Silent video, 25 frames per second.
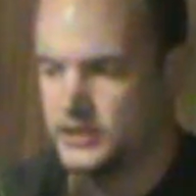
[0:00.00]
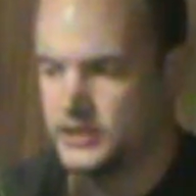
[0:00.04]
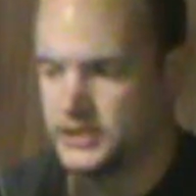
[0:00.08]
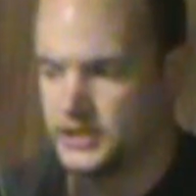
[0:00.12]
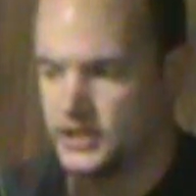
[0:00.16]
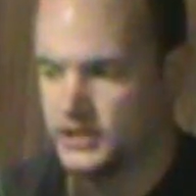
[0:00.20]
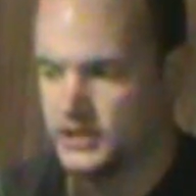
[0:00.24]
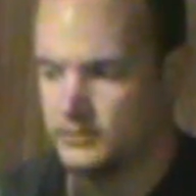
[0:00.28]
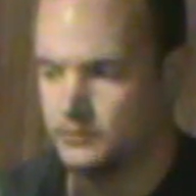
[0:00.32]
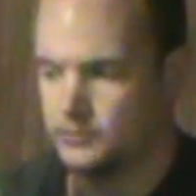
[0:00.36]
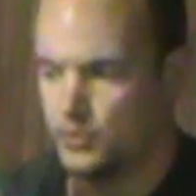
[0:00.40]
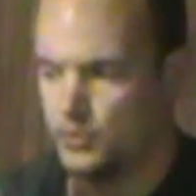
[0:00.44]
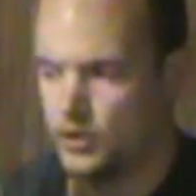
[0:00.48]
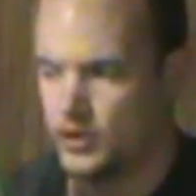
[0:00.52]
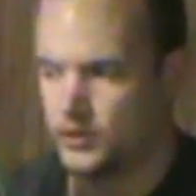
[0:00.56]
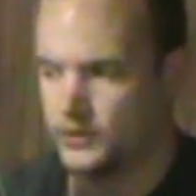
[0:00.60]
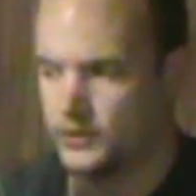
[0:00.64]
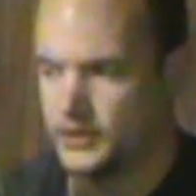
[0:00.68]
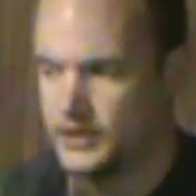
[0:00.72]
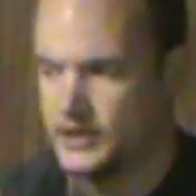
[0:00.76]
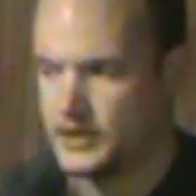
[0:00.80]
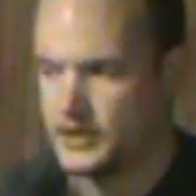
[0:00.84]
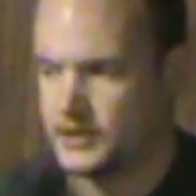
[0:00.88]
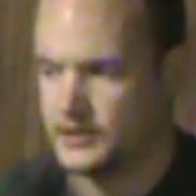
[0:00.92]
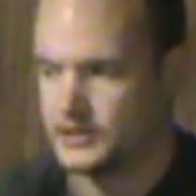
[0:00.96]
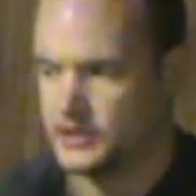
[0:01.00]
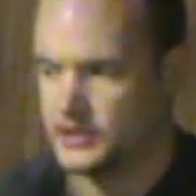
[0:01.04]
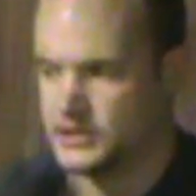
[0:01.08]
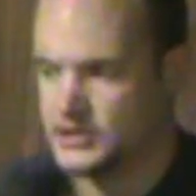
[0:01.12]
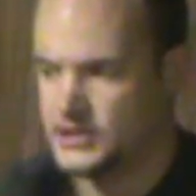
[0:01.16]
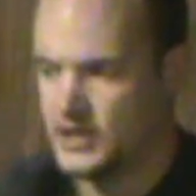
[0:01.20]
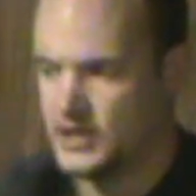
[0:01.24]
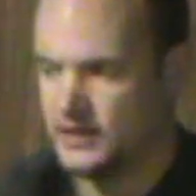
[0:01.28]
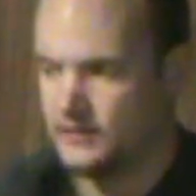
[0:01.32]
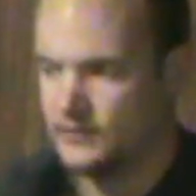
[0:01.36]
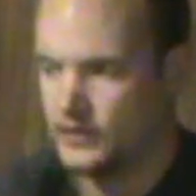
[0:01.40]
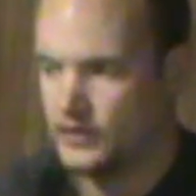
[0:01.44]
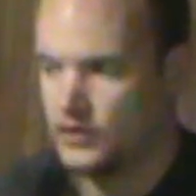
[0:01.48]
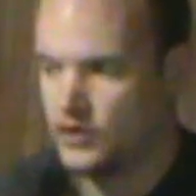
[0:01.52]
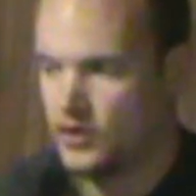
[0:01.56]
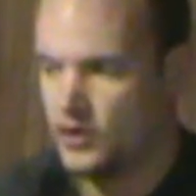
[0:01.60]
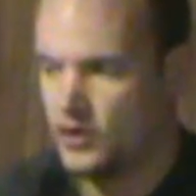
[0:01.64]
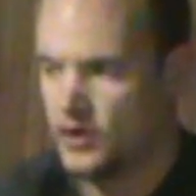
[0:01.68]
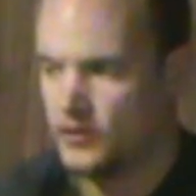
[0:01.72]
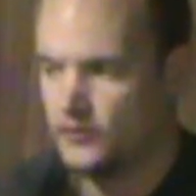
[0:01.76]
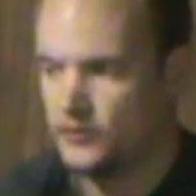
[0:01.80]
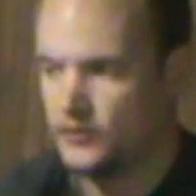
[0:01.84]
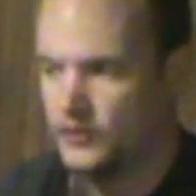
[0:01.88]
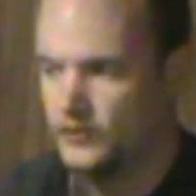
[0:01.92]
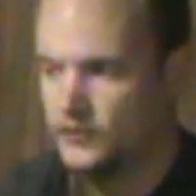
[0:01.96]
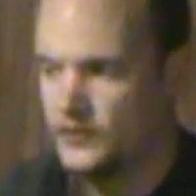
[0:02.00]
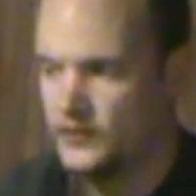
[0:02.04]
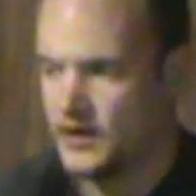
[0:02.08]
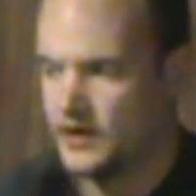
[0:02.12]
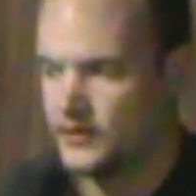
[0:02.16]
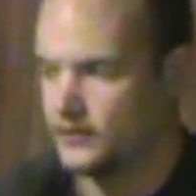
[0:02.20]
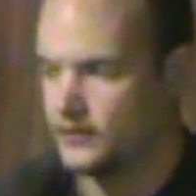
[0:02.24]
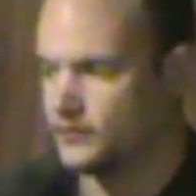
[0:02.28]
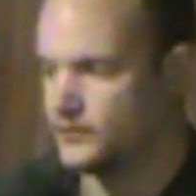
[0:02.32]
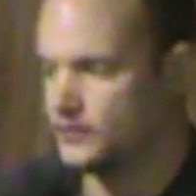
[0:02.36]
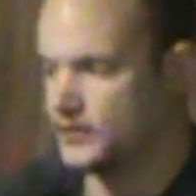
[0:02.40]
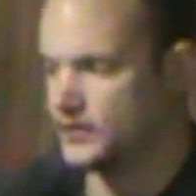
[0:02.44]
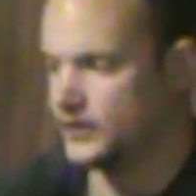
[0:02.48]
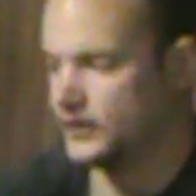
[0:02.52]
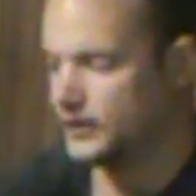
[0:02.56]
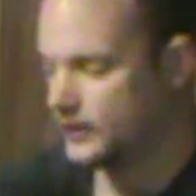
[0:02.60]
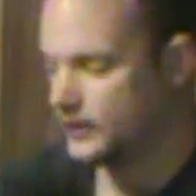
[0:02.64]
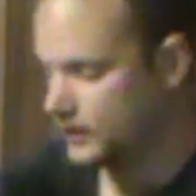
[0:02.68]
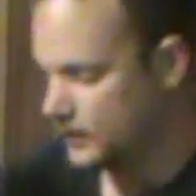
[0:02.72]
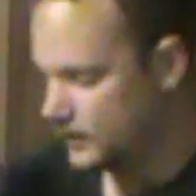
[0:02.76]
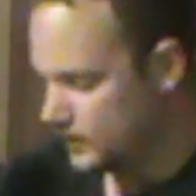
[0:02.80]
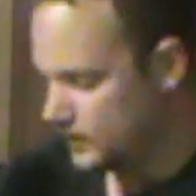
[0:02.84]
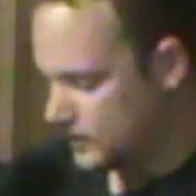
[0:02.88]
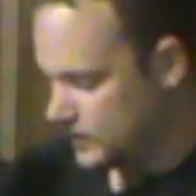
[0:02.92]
It's got the booklet in it, doesn't have the card for the founder thing.